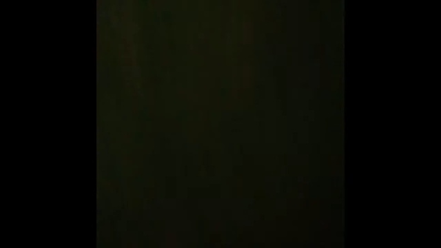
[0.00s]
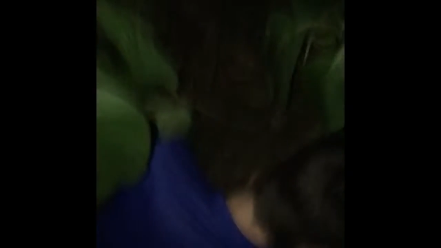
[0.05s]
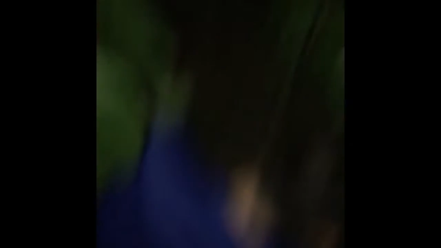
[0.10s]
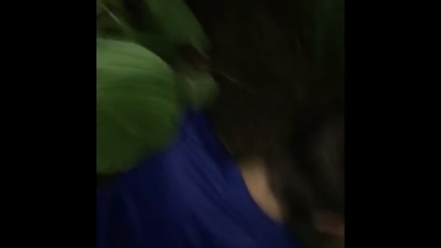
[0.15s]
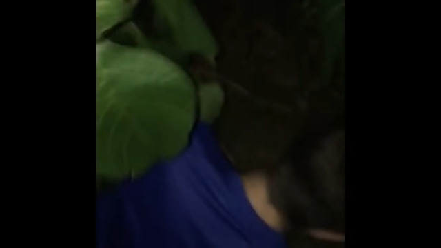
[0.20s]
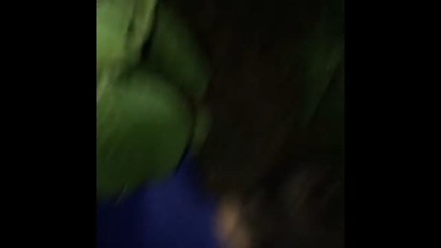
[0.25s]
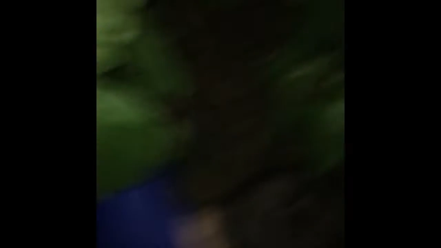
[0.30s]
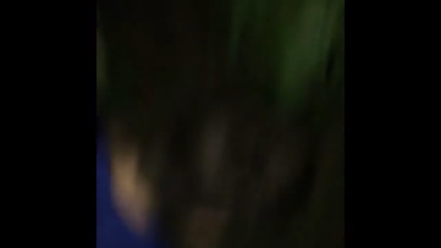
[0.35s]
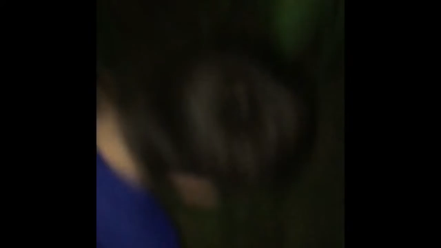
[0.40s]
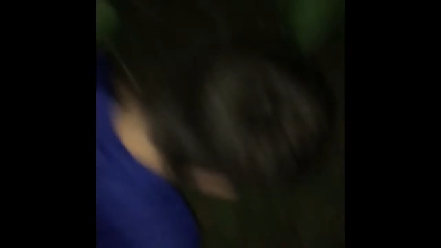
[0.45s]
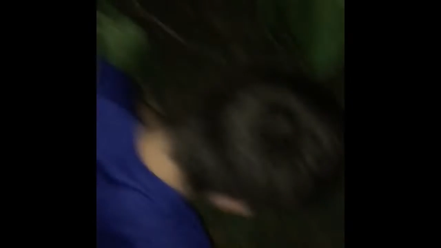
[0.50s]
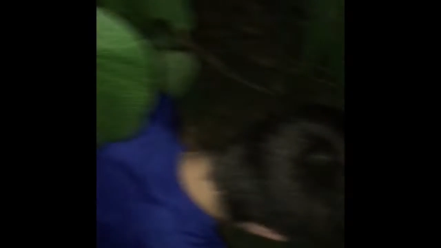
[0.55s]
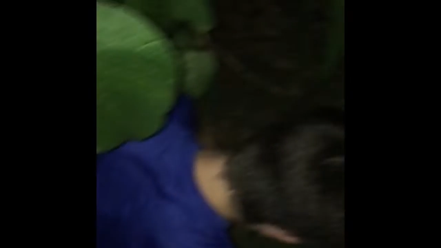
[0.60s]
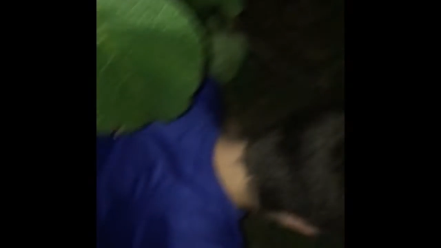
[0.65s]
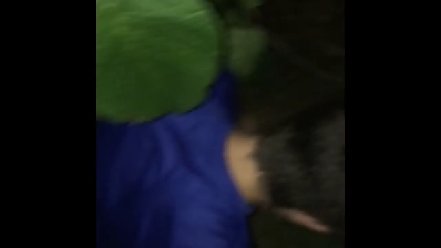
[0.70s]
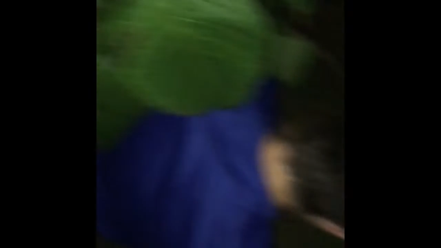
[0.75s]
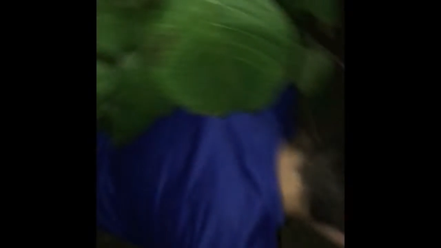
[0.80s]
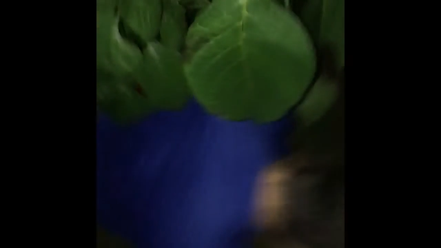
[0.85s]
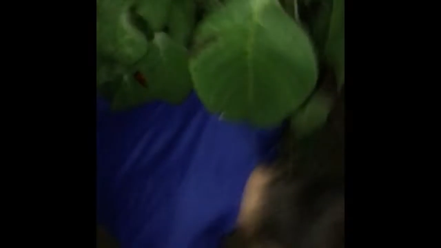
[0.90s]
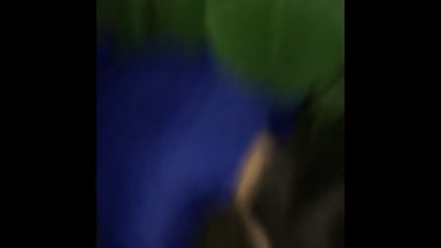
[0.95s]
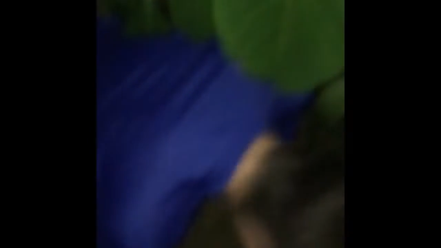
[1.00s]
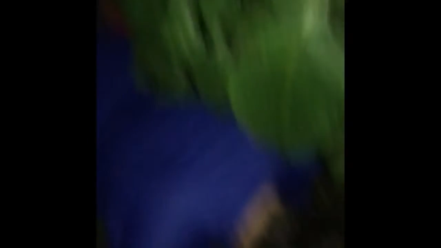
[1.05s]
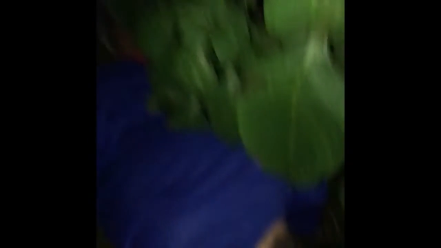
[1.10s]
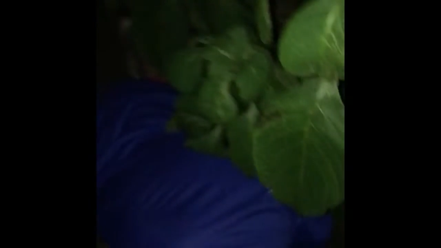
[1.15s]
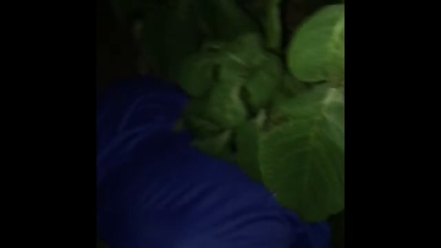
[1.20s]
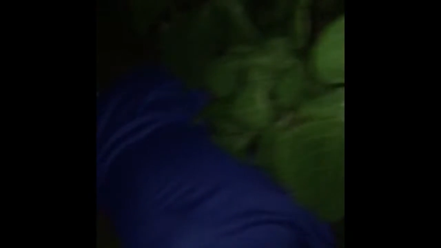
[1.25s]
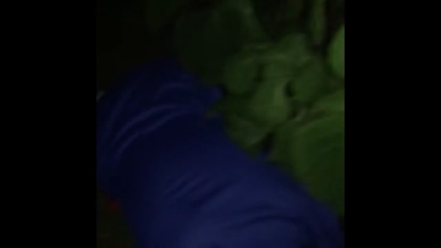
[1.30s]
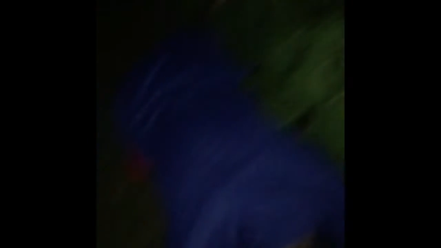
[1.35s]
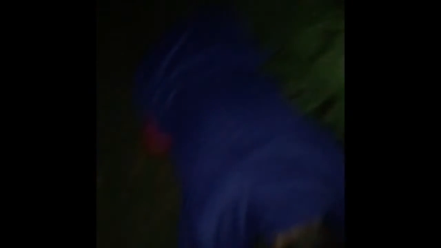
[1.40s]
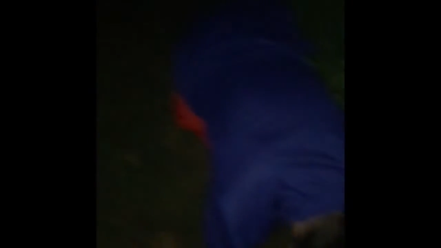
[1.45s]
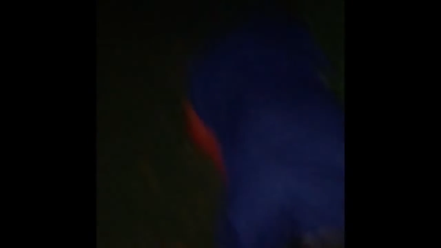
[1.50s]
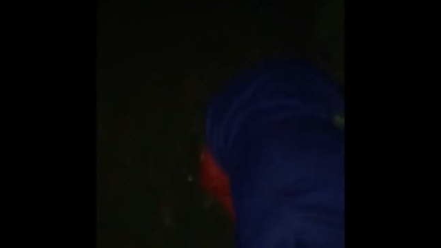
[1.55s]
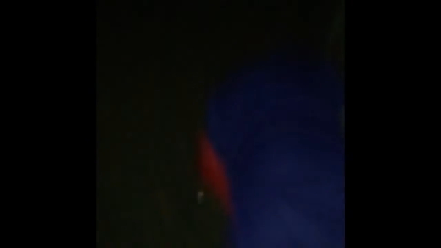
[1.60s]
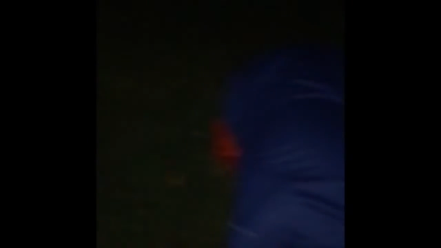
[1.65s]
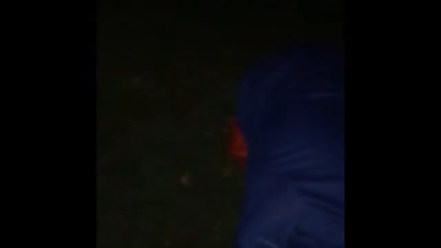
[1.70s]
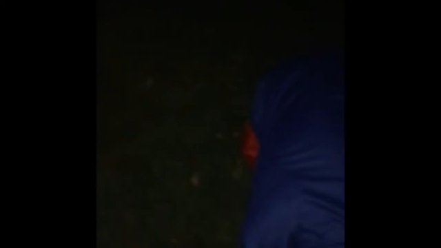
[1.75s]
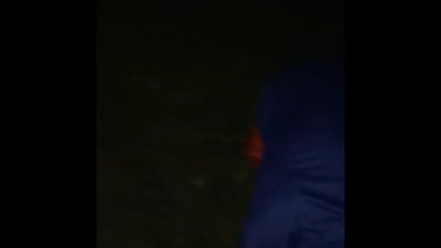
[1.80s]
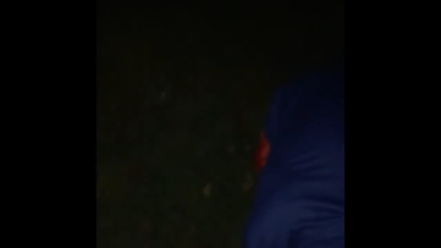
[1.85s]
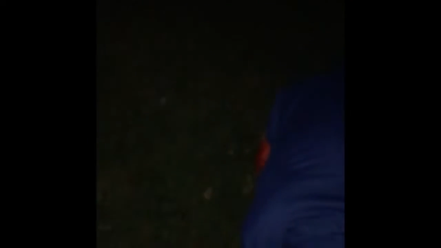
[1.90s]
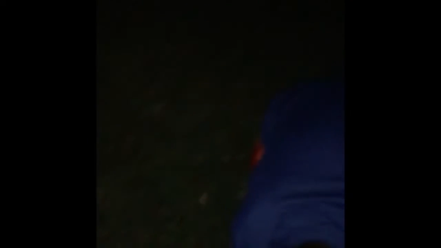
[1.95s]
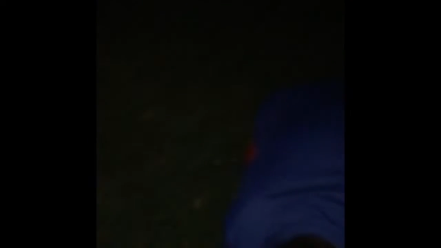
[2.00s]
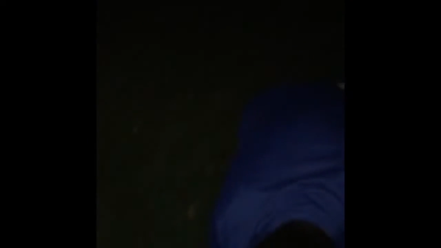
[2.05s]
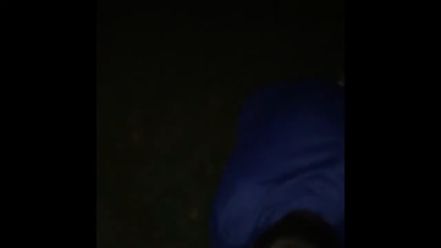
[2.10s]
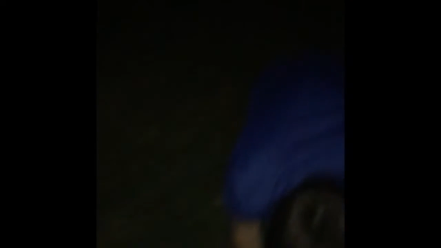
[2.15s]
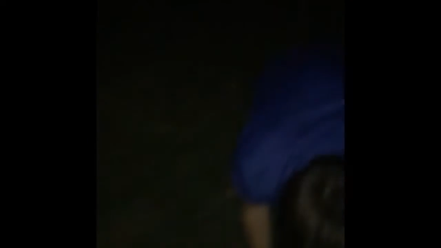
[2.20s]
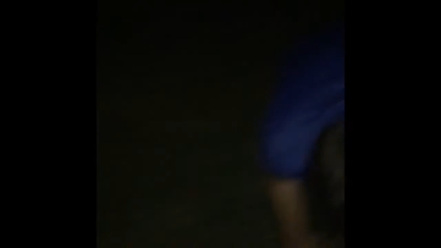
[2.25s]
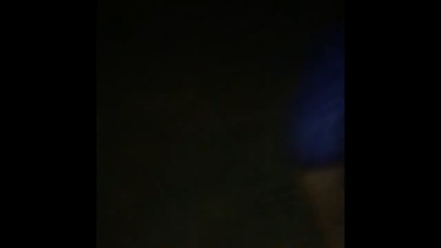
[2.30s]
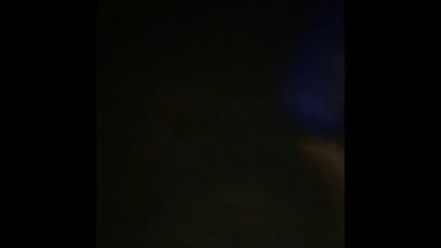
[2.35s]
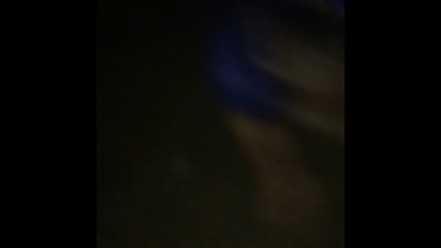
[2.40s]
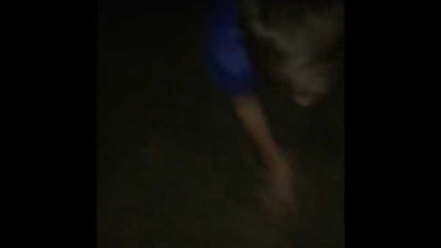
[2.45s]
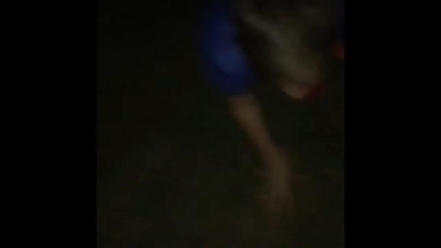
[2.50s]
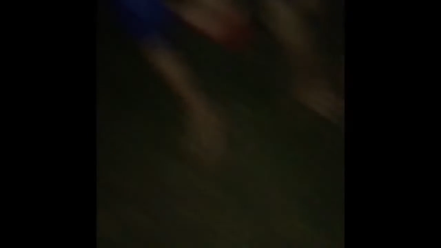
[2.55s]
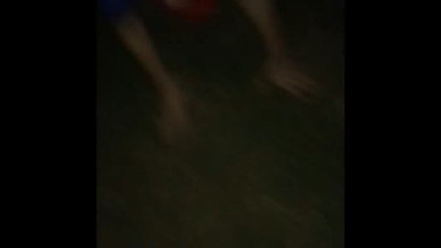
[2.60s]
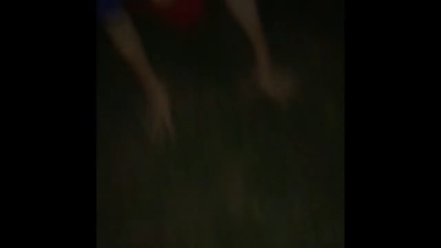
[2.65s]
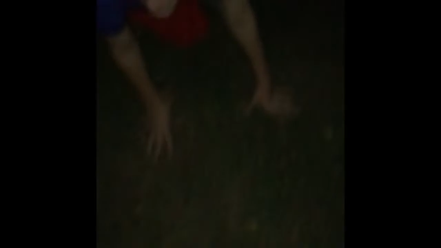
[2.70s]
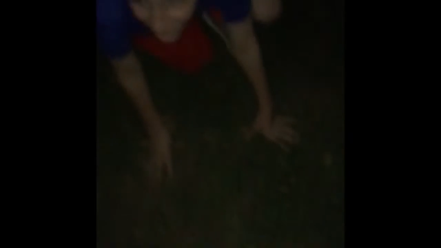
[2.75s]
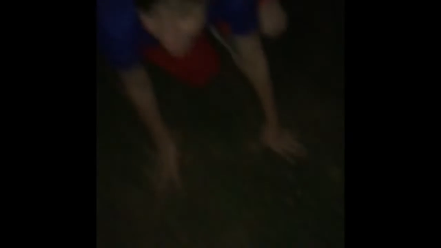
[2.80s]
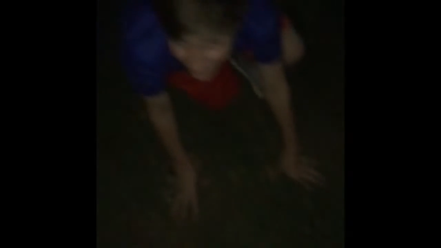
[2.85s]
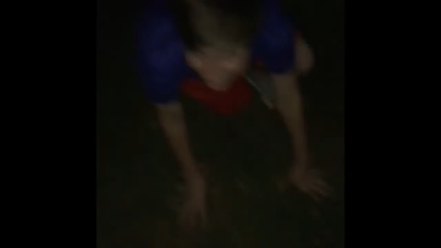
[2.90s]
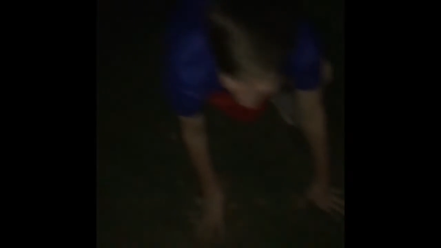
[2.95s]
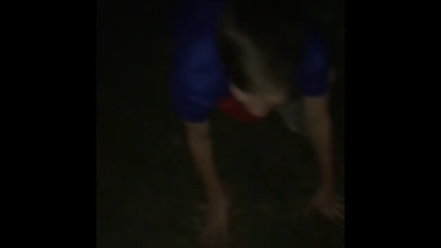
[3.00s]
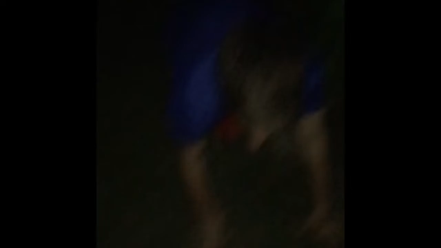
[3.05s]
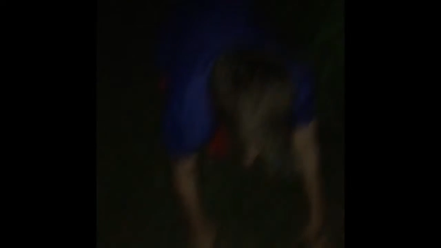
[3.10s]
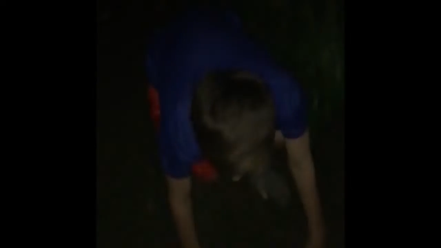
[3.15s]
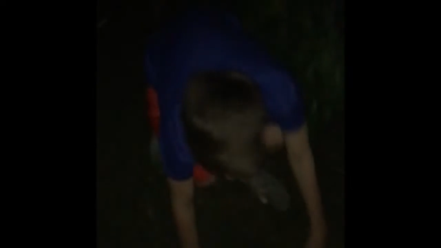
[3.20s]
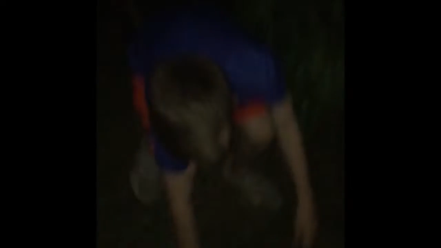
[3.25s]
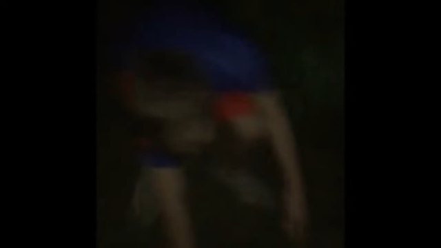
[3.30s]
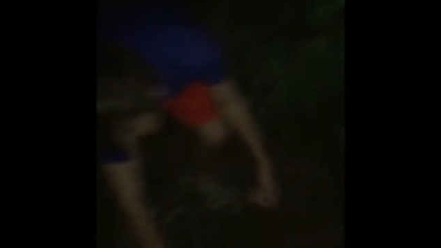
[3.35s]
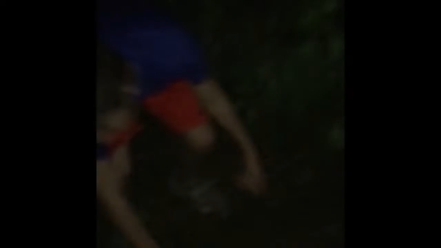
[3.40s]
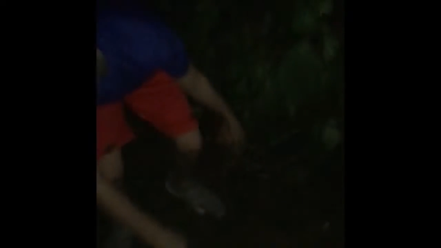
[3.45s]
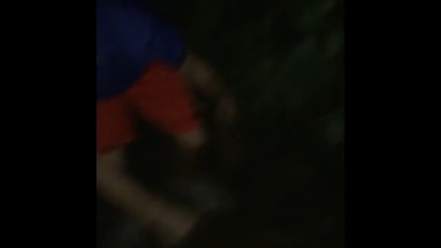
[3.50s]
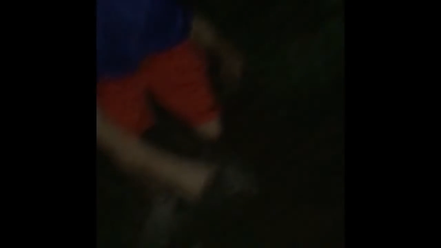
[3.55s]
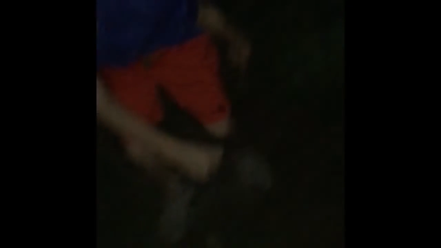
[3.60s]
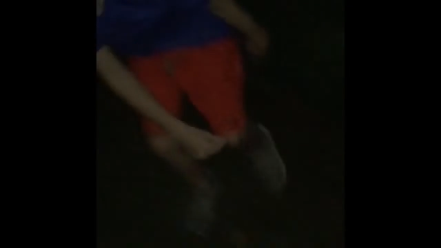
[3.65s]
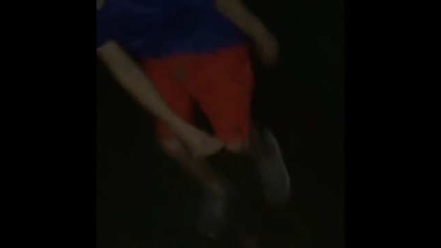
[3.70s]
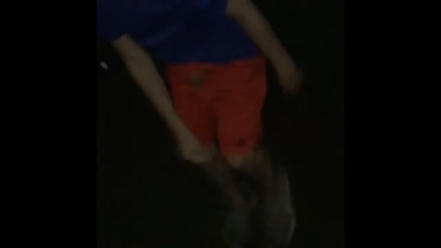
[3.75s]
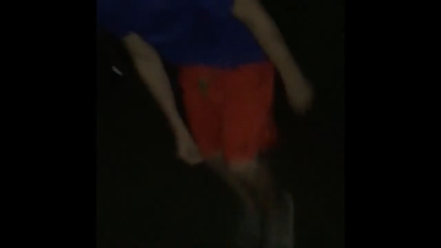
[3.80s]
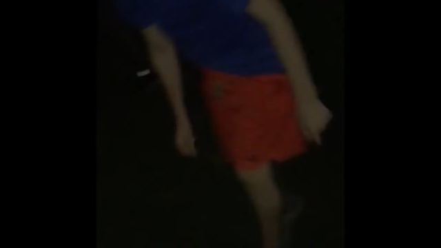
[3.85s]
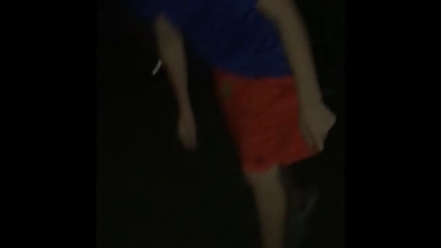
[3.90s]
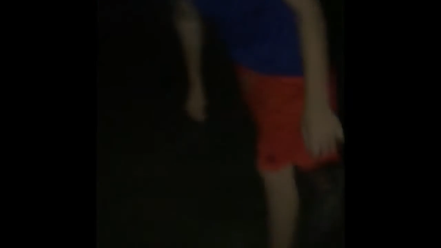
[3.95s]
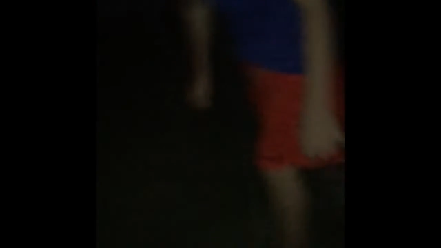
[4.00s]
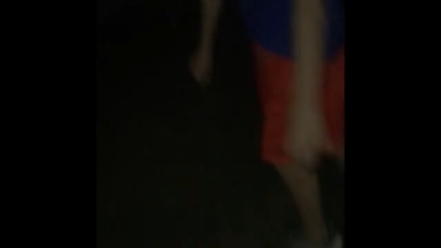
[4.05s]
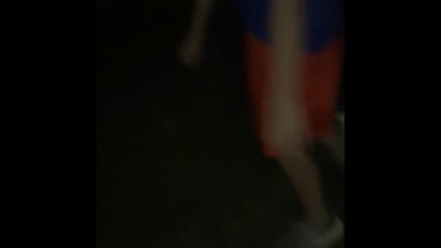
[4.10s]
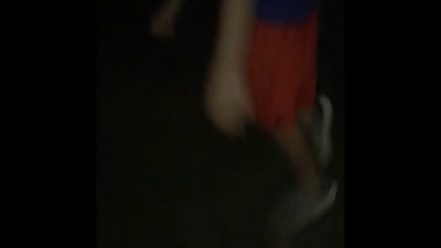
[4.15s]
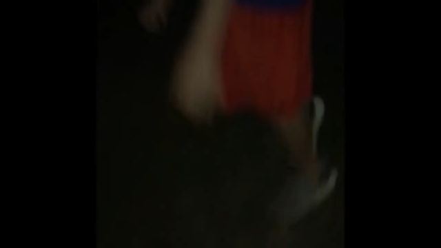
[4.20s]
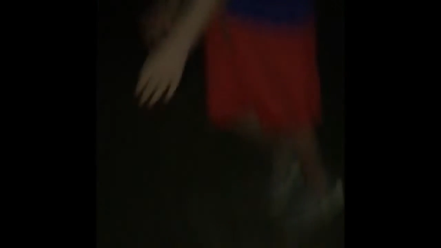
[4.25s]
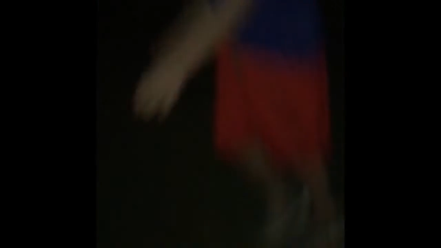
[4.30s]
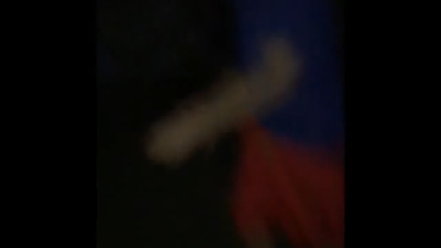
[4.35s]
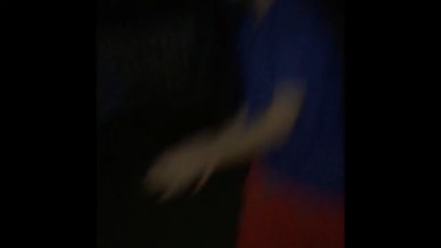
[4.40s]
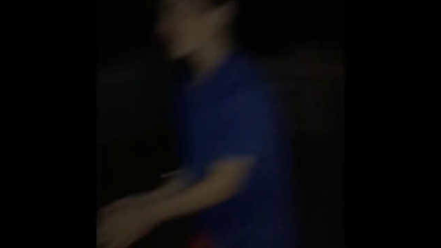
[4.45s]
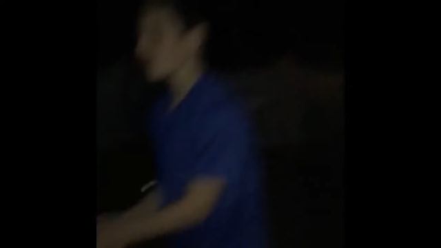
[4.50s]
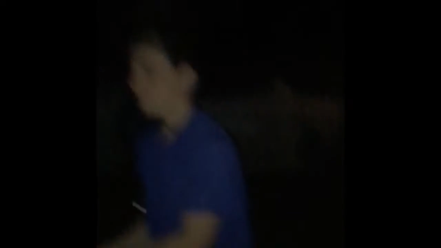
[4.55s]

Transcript: [unreadable: no face in view]